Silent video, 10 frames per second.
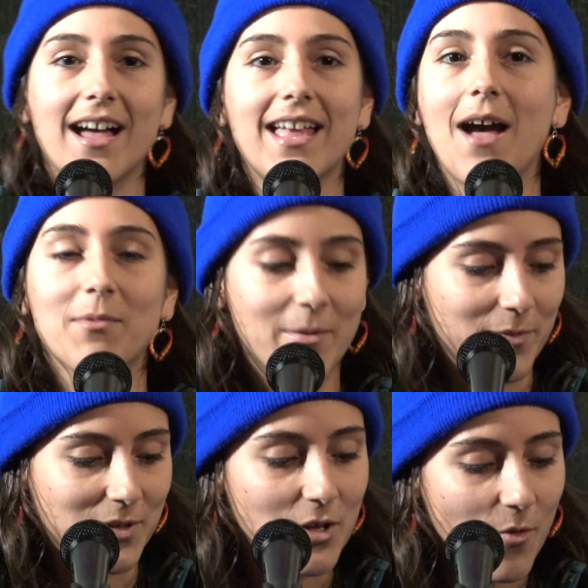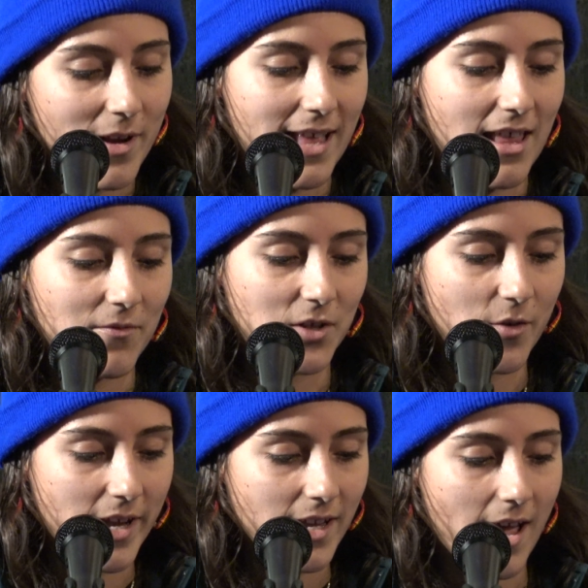yeah, I'm gonna pursue what I love
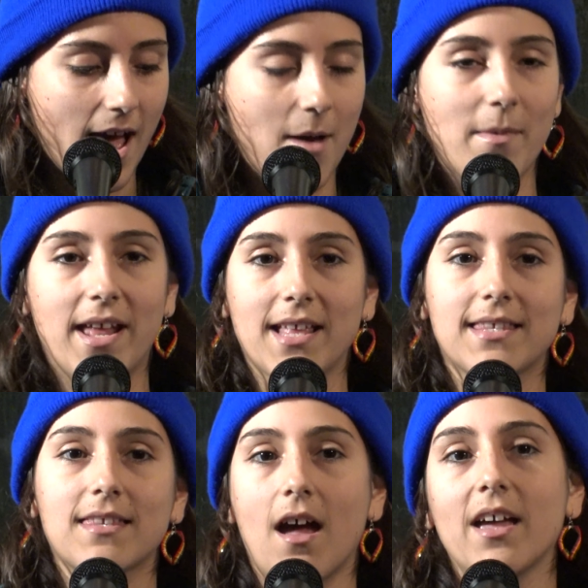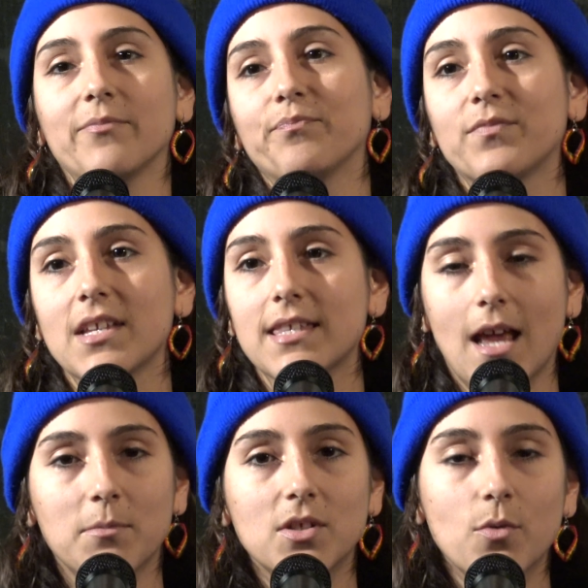doing, um, and it's time. It's
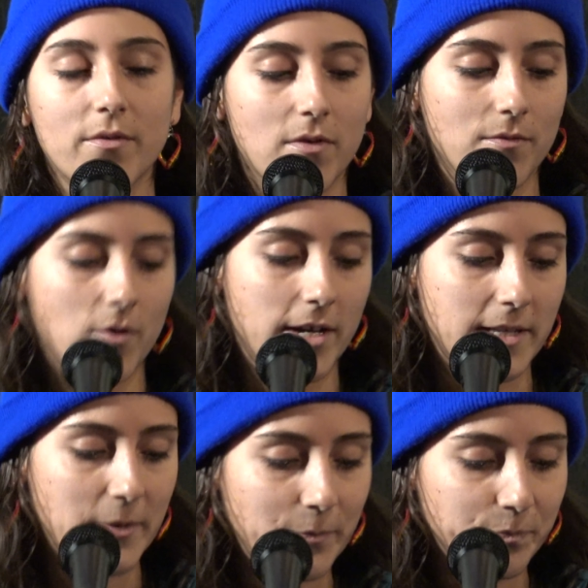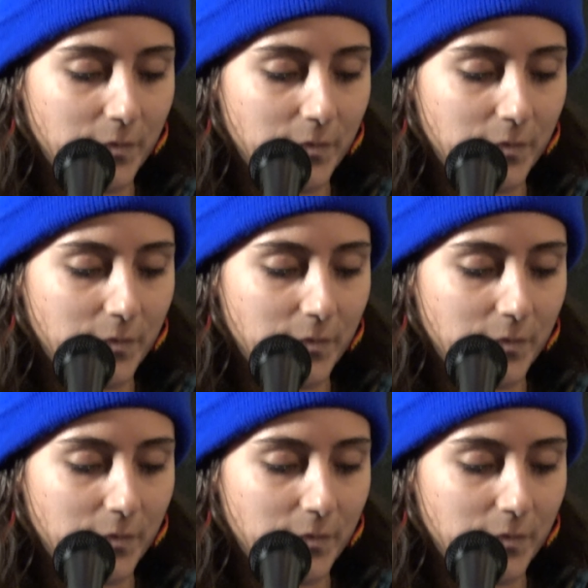time to do it full force.